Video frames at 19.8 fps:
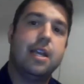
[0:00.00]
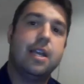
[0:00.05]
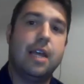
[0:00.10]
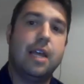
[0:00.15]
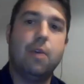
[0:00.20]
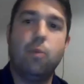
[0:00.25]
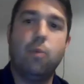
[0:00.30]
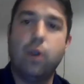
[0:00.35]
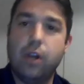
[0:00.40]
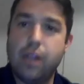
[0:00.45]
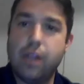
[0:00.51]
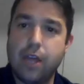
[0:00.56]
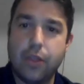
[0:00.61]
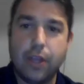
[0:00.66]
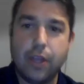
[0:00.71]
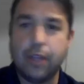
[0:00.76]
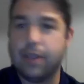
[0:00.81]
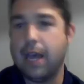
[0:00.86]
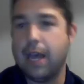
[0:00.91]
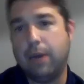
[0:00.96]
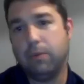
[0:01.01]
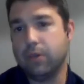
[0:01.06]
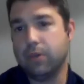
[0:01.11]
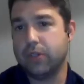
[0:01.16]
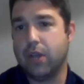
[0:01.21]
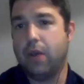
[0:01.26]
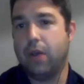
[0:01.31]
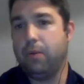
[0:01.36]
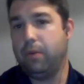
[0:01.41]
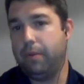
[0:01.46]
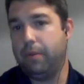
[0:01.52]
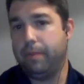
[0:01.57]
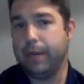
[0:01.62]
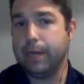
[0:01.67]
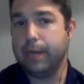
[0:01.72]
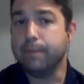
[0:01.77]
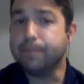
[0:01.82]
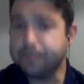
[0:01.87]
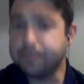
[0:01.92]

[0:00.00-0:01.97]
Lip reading: And what do they think that result will be?